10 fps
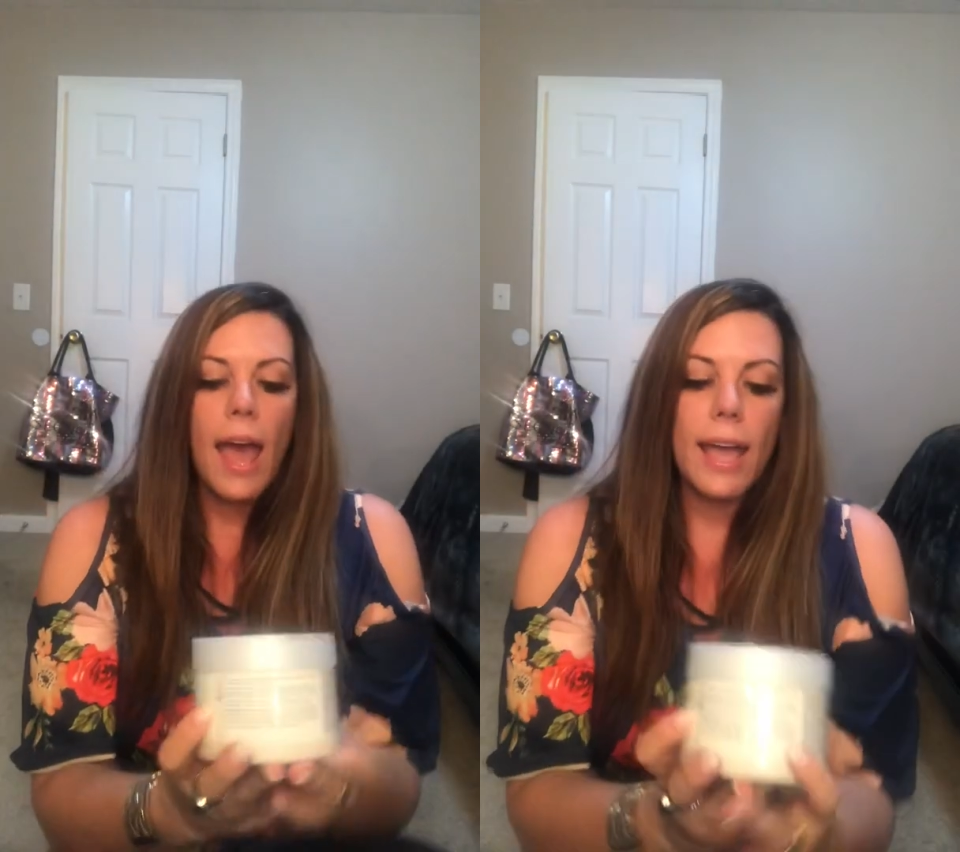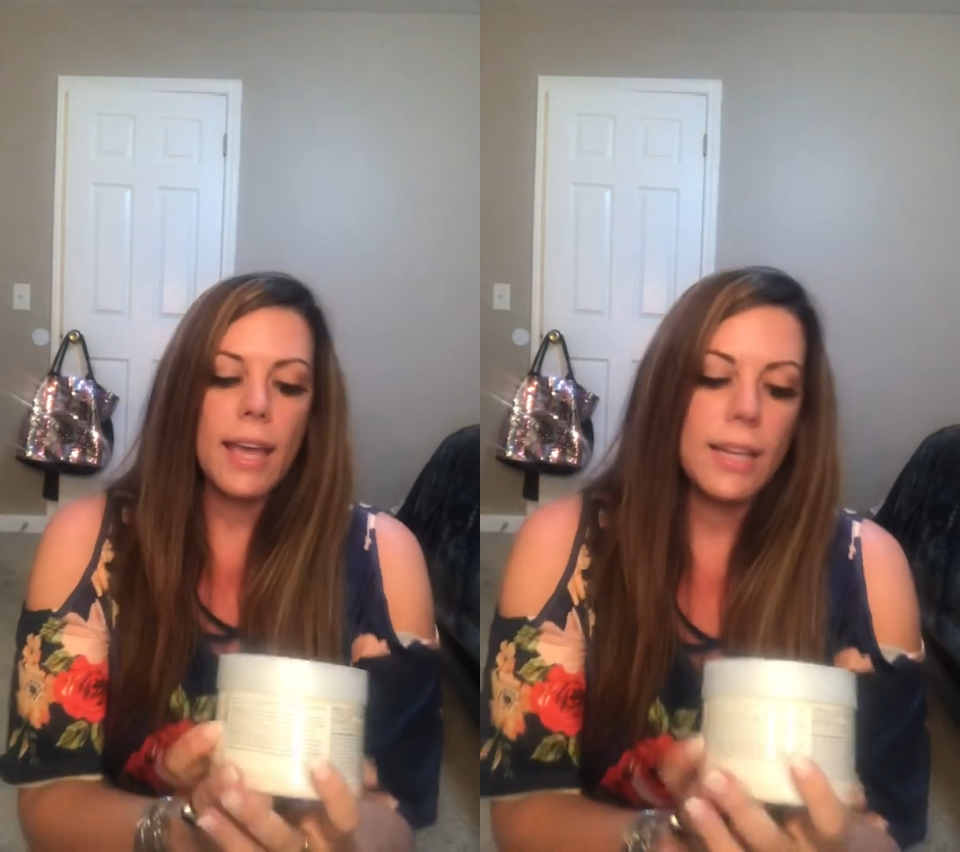
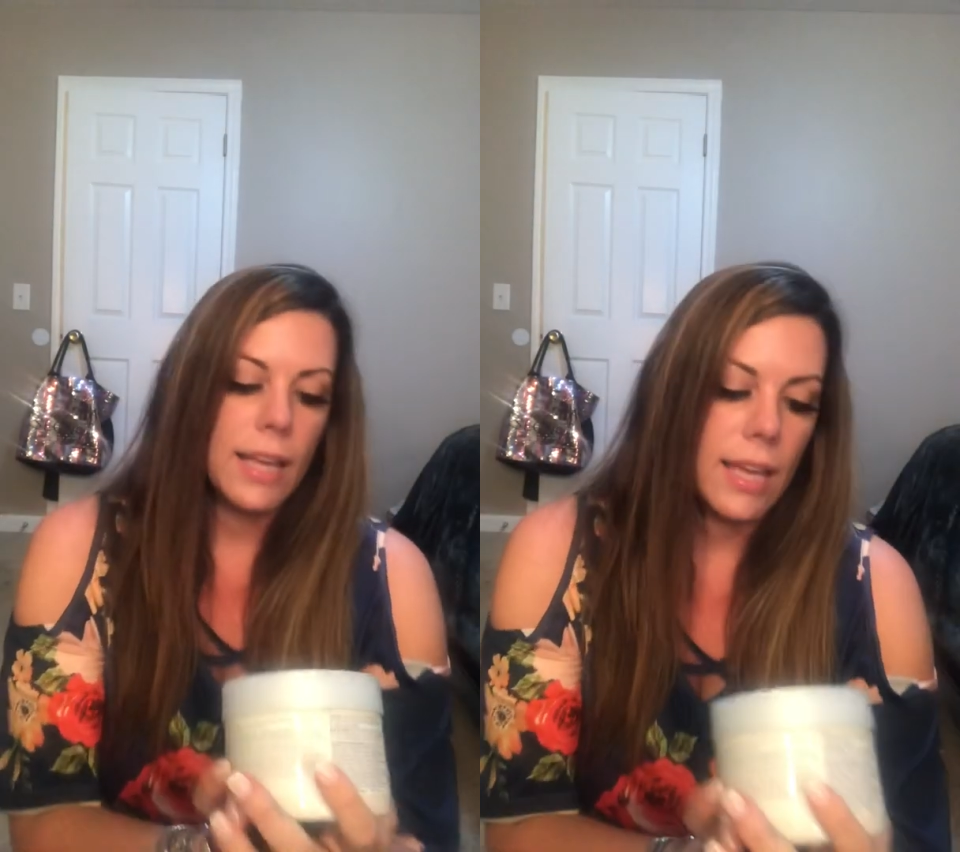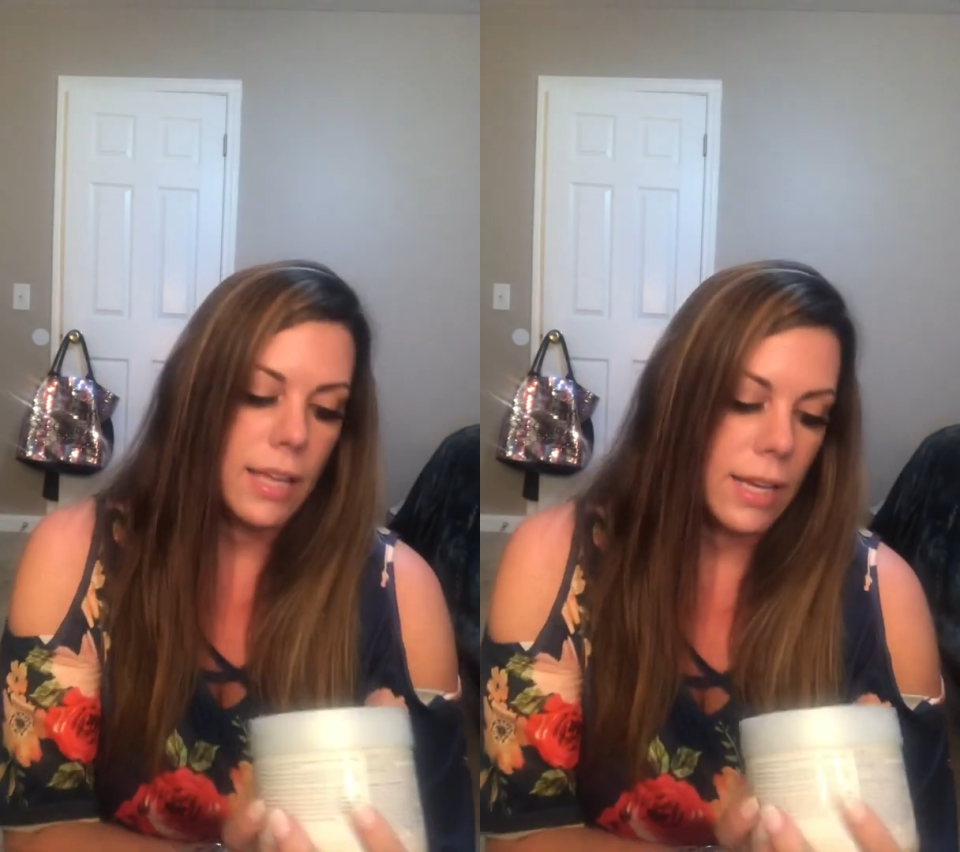And
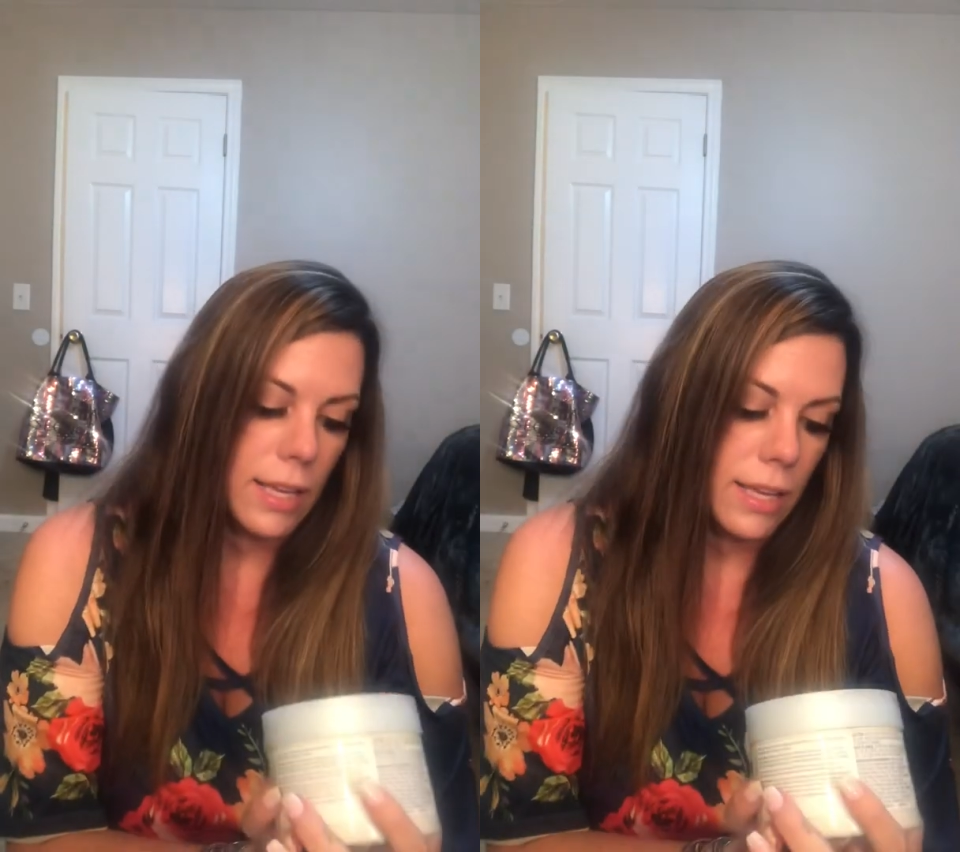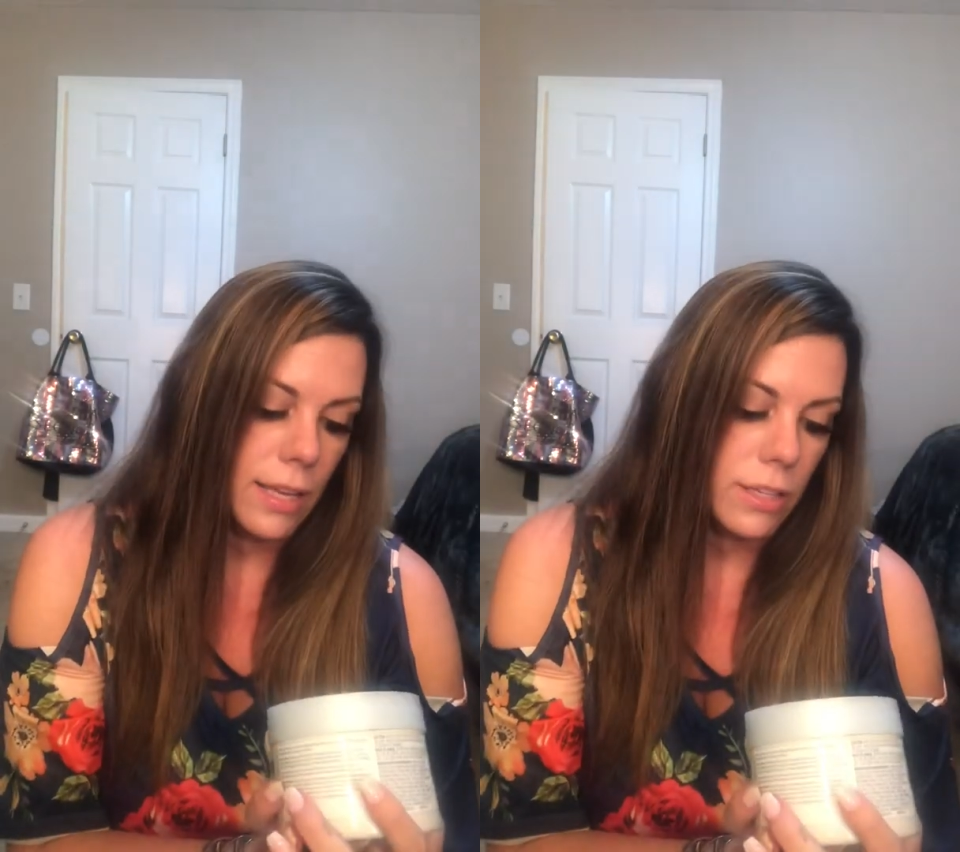it
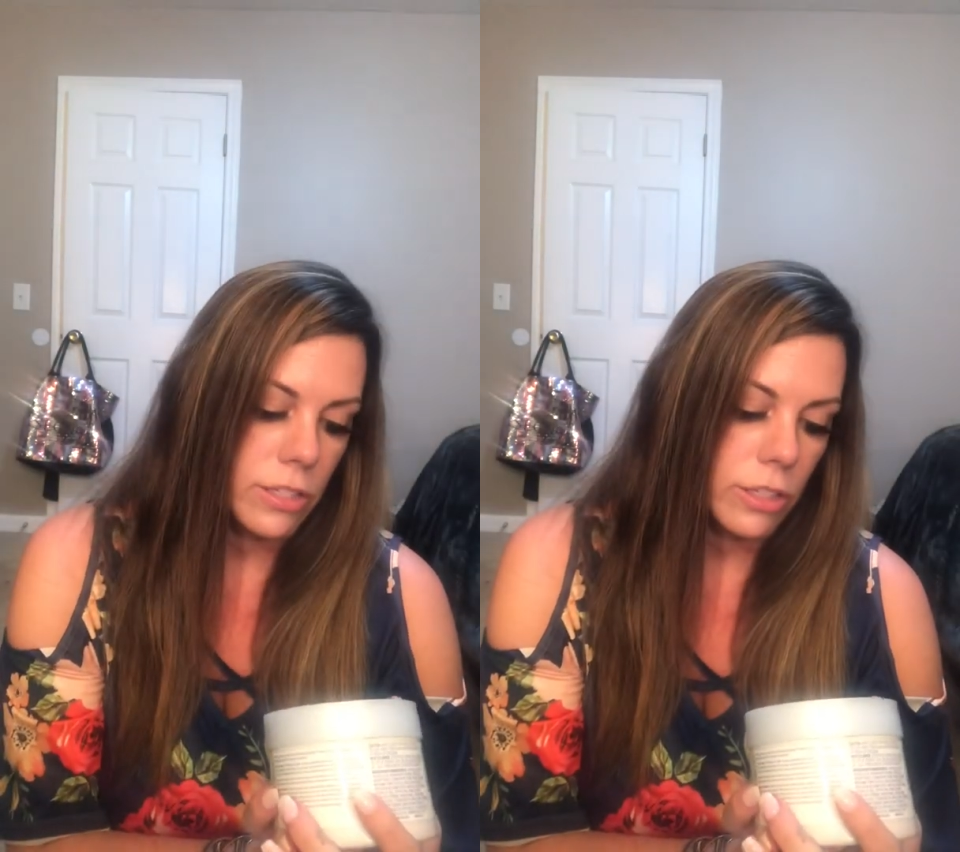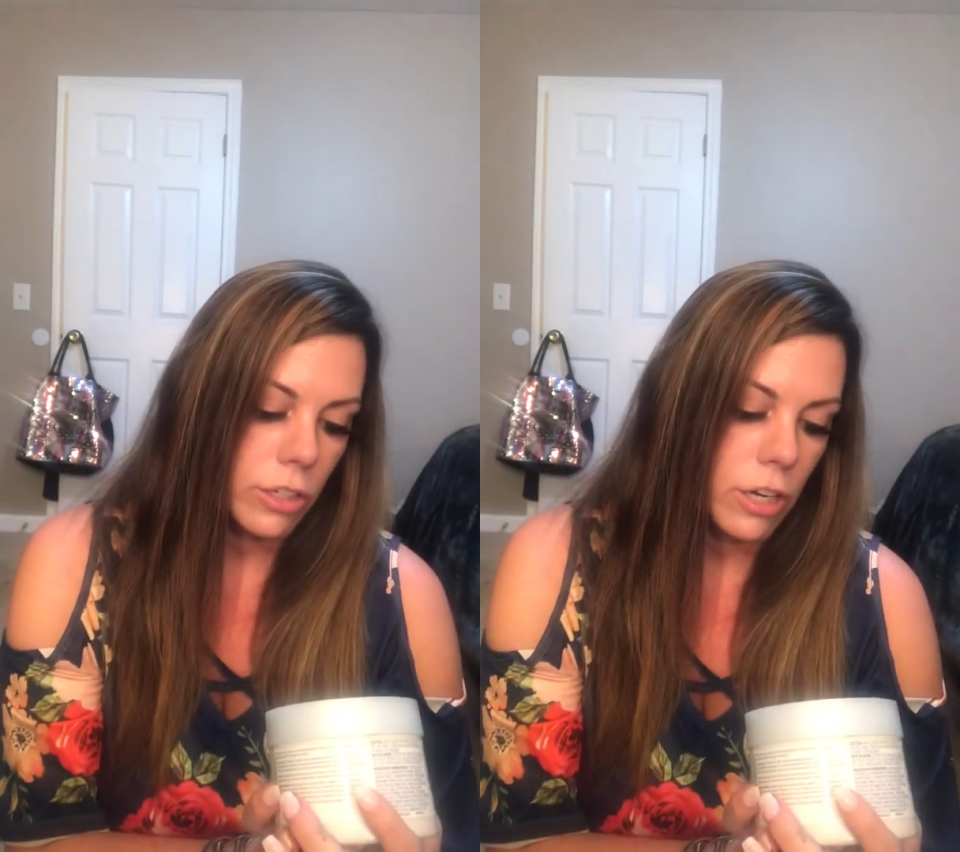
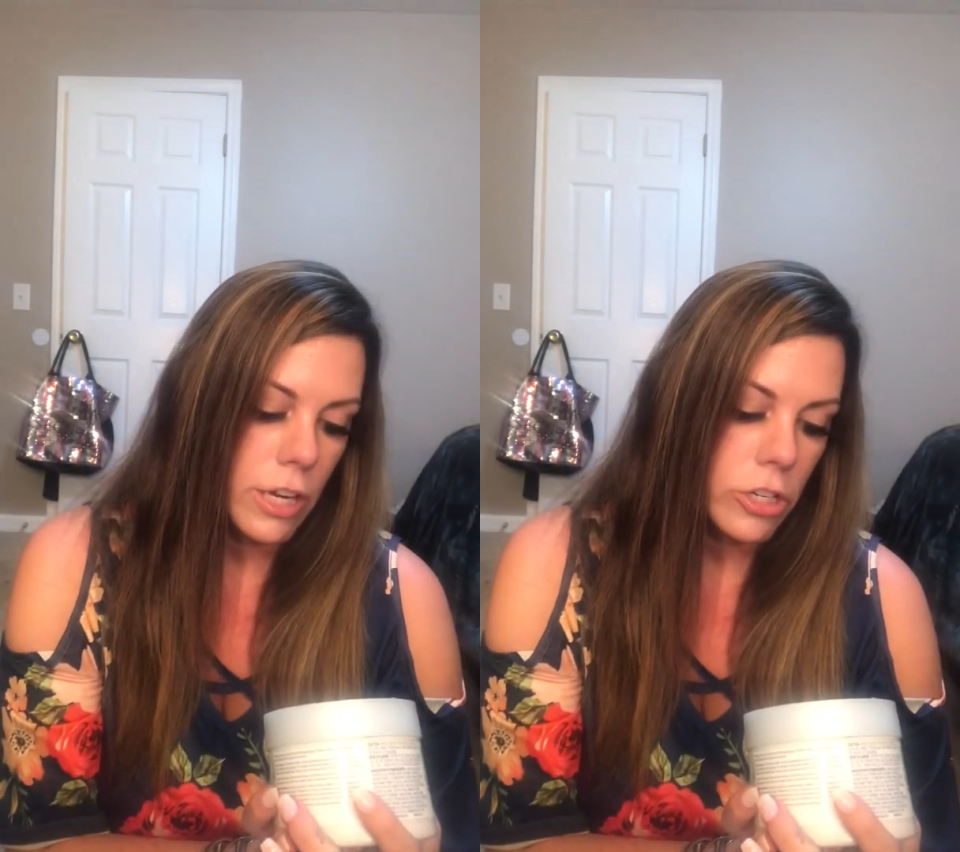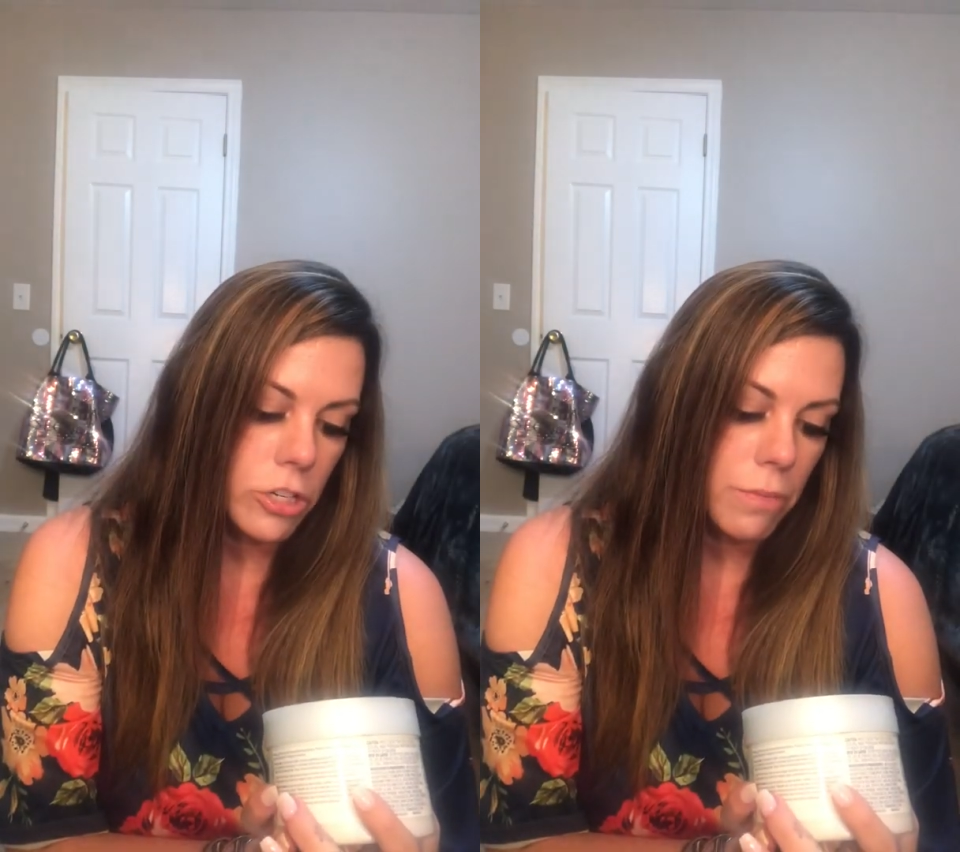is
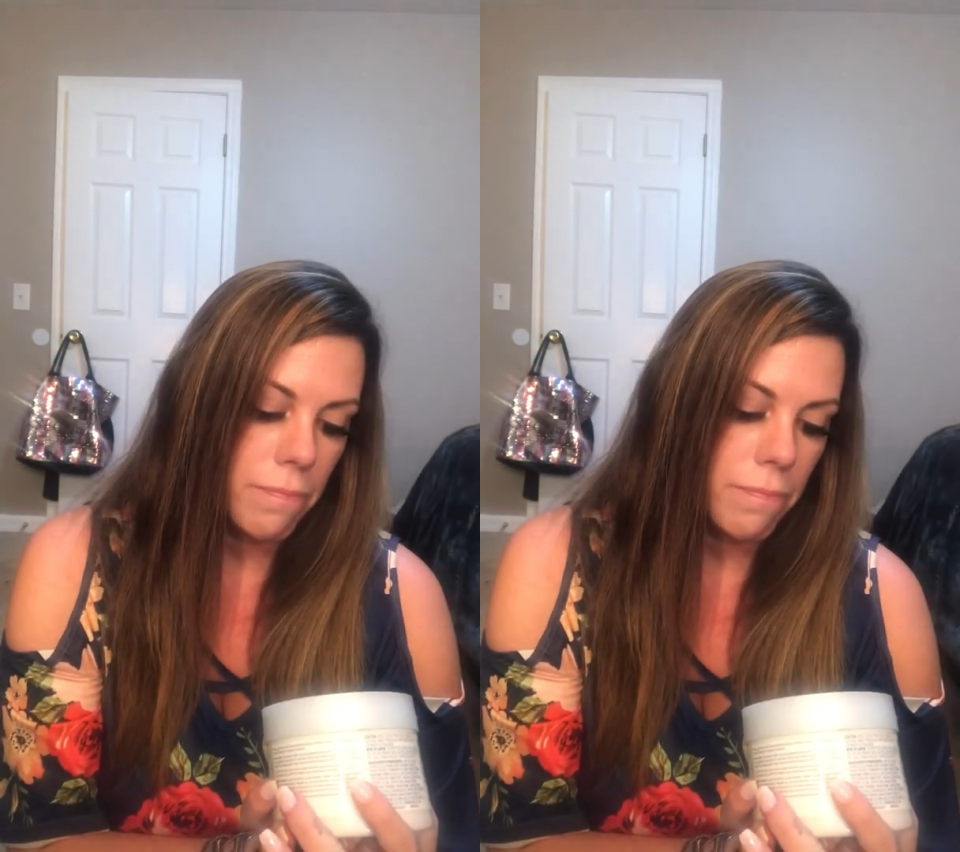crushed